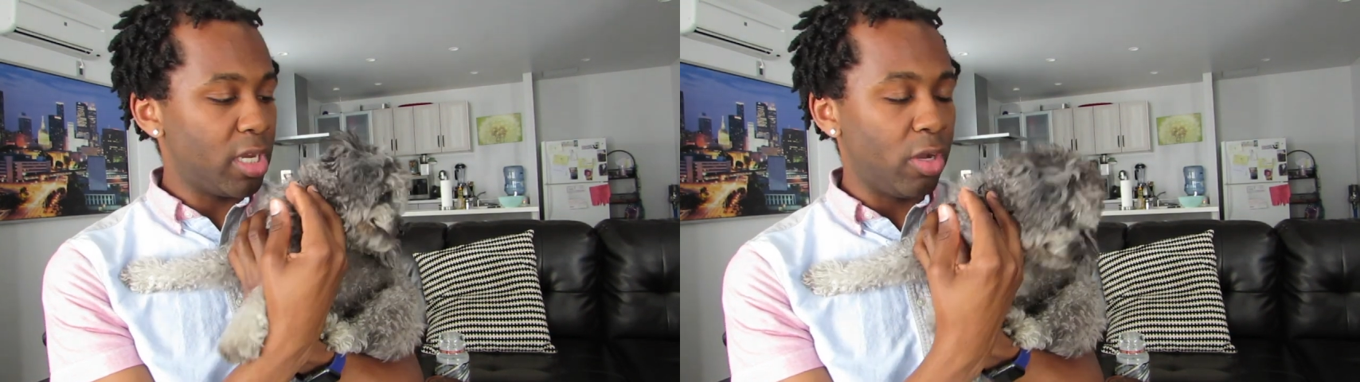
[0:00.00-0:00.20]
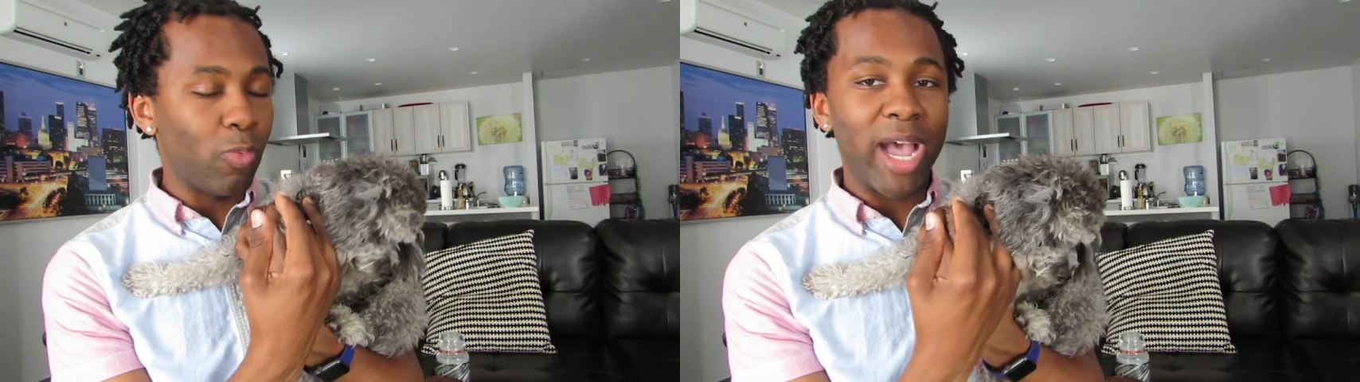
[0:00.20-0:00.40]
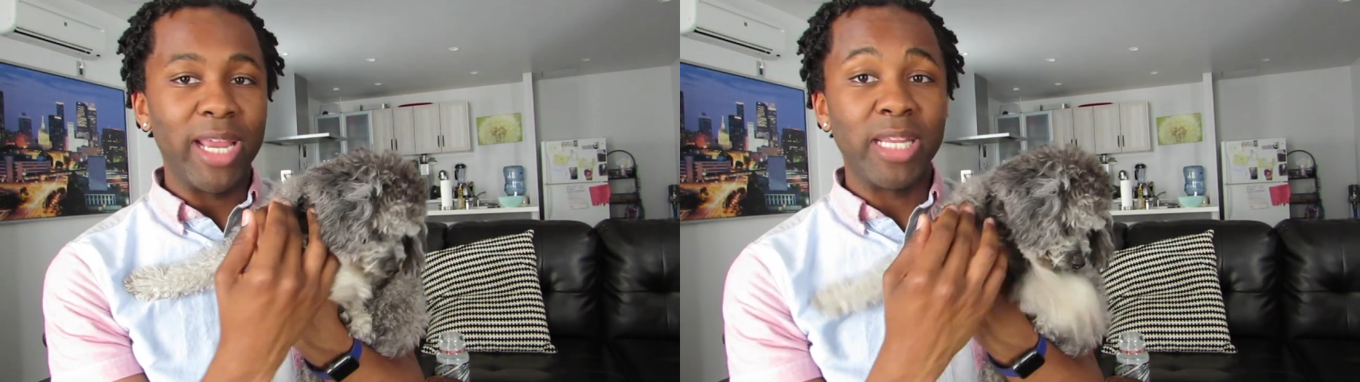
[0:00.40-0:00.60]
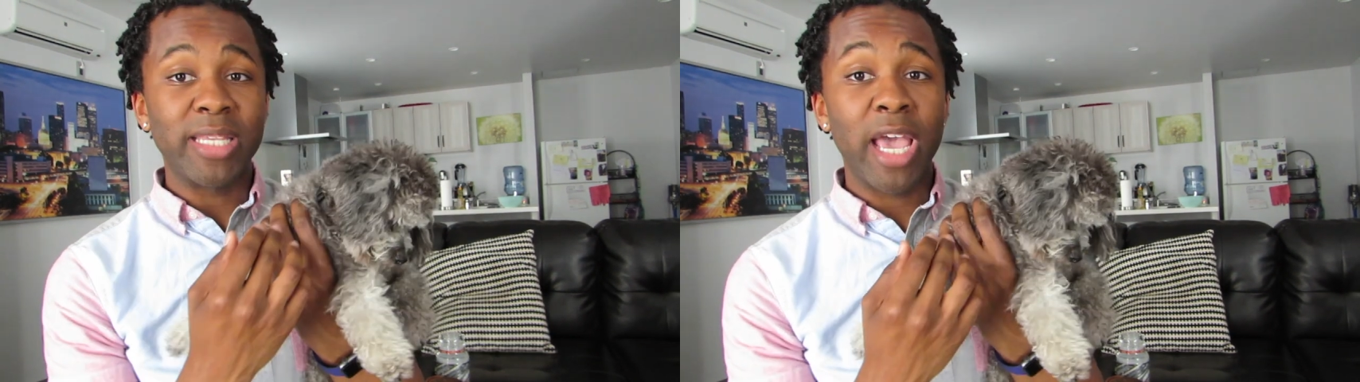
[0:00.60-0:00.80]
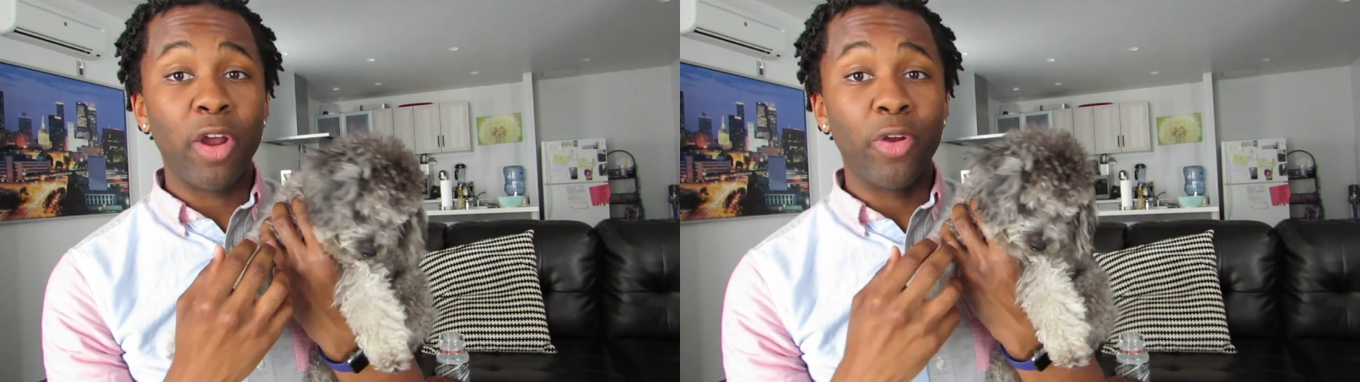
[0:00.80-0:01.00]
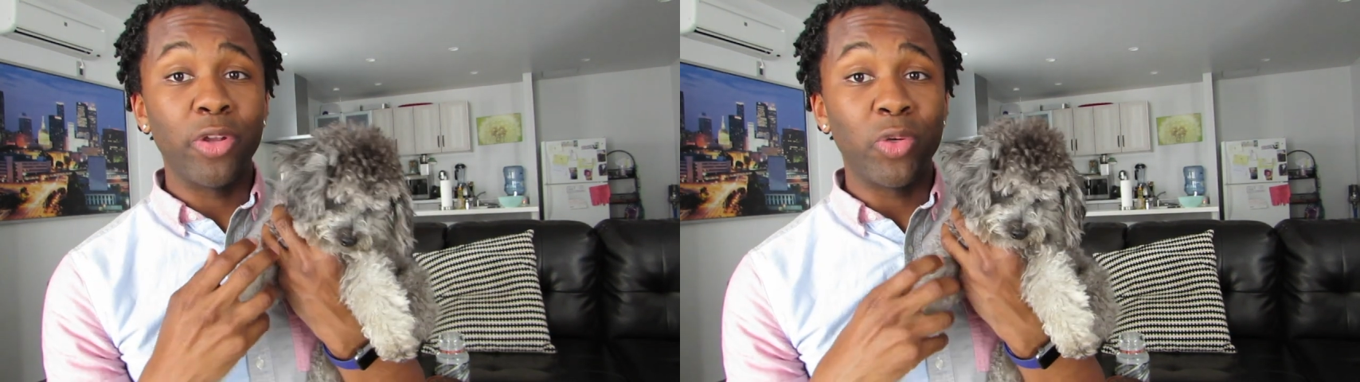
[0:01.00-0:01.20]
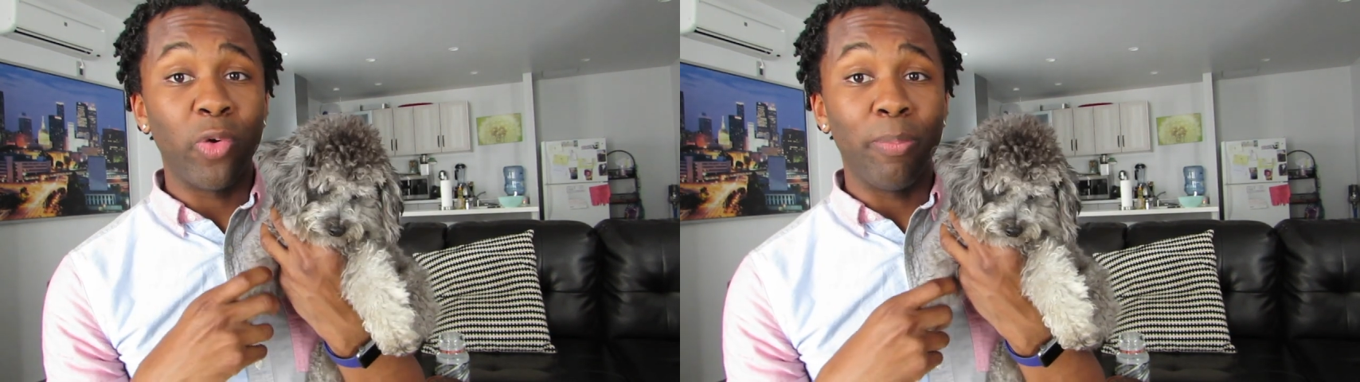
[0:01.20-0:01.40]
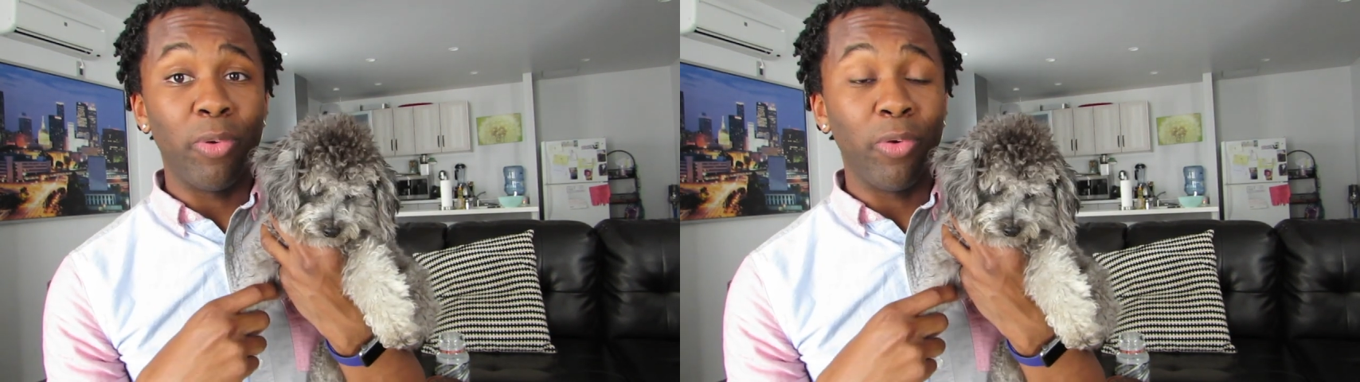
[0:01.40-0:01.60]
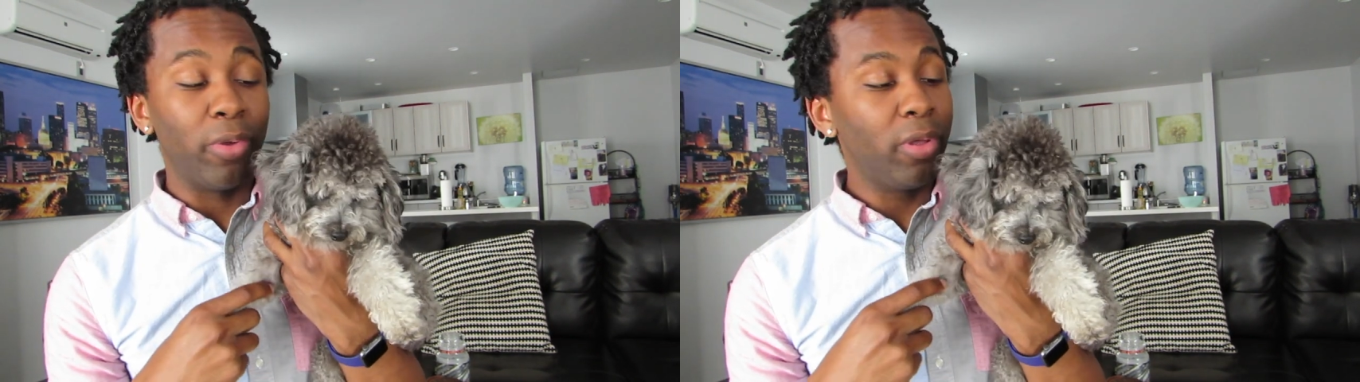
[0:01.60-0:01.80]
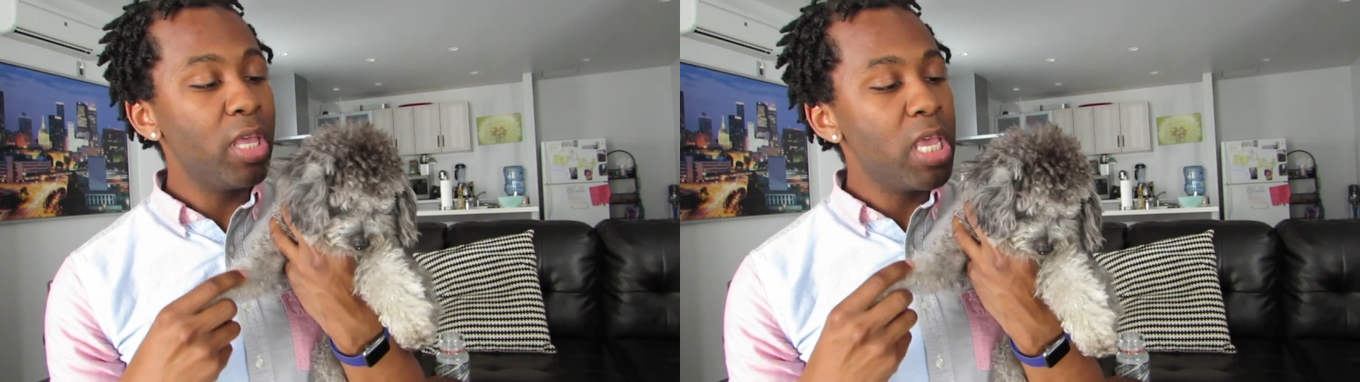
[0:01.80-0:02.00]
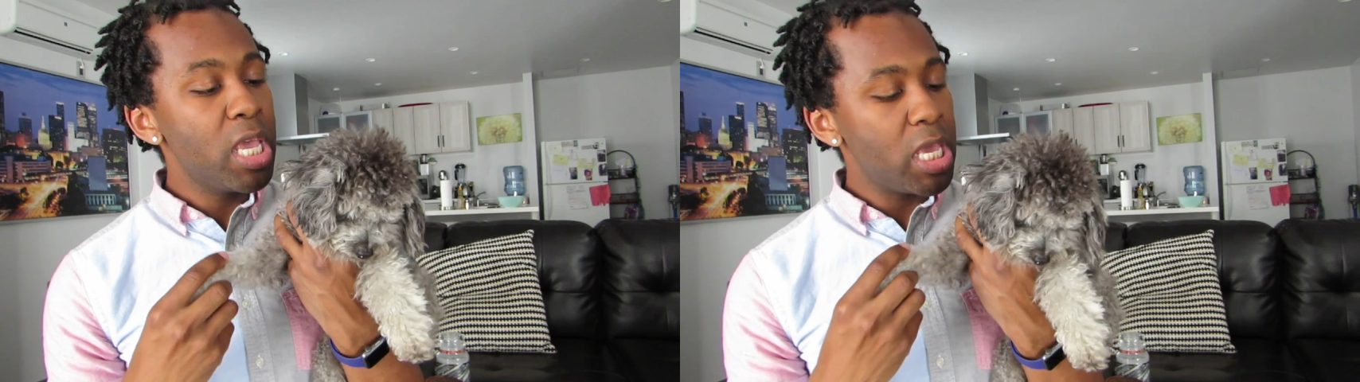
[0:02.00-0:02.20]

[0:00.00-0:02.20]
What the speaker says: why I decided on a toy poodle